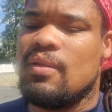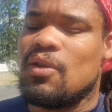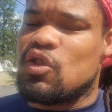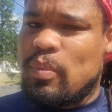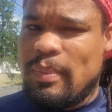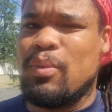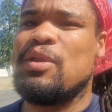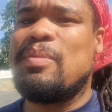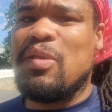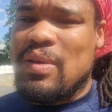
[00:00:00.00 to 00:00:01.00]
those are people
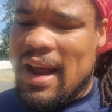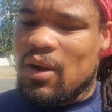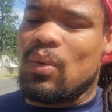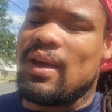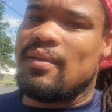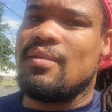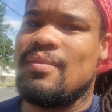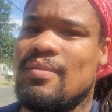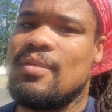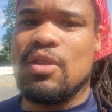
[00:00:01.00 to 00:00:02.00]
we should be united with,
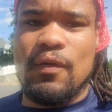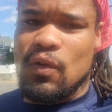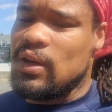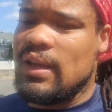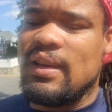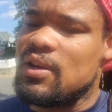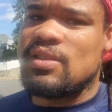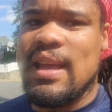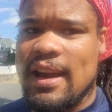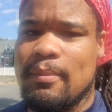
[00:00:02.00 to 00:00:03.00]
fully and
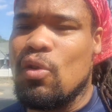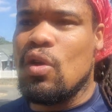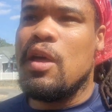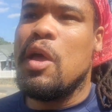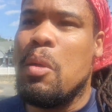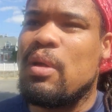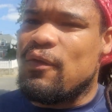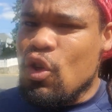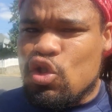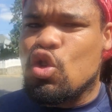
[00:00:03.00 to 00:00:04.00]
understandable. But
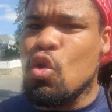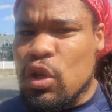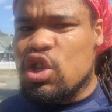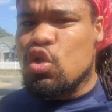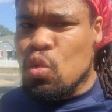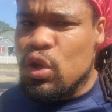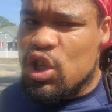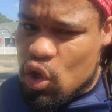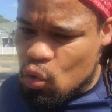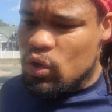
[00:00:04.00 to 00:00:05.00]
if you truly, truly,
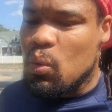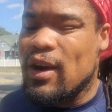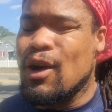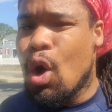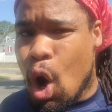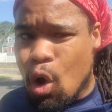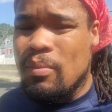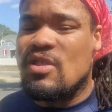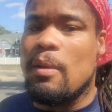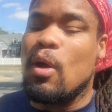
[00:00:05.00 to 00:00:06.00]
truly want to go
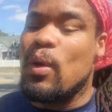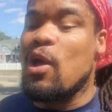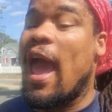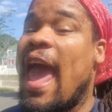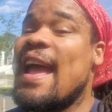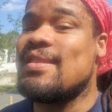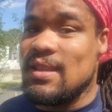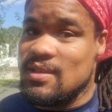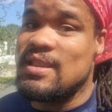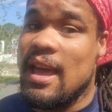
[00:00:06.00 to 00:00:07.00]
home, I'm talking about where your
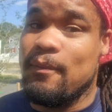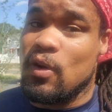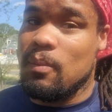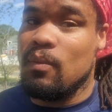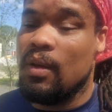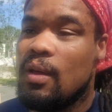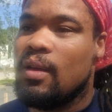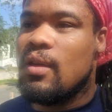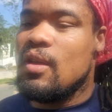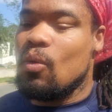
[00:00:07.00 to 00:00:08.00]
ancestors came from,
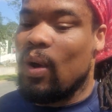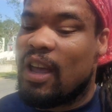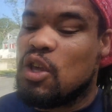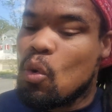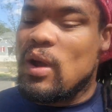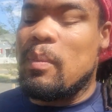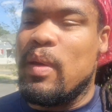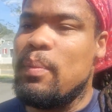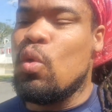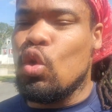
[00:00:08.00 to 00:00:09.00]
where the
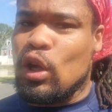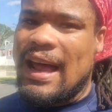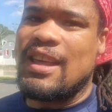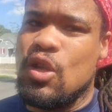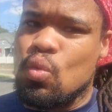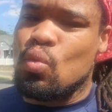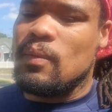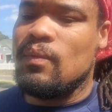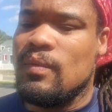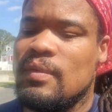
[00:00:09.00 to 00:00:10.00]
people who look like you,
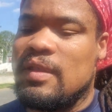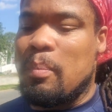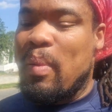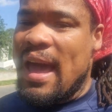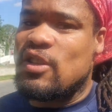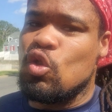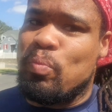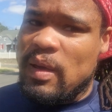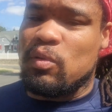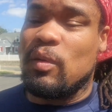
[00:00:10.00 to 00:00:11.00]
the Bantu
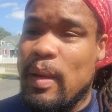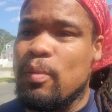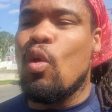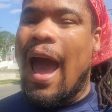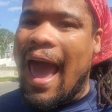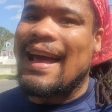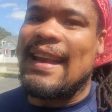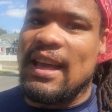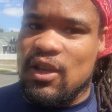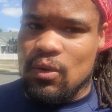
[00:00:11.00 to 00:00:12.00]
people, the people who act
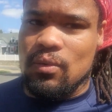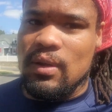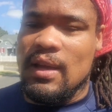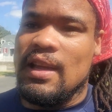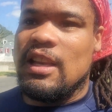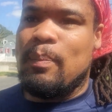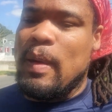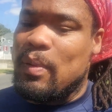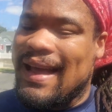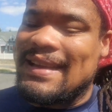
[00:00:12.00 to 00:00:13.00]
like you, the
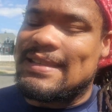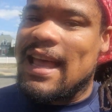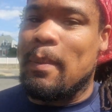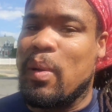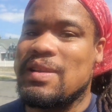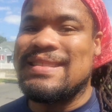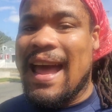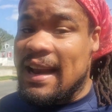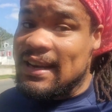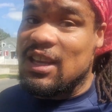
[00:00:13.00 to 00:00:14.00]
people that got the same
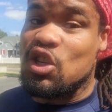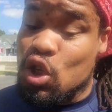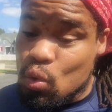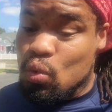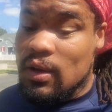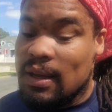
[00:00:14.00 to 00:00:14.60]
personality as you,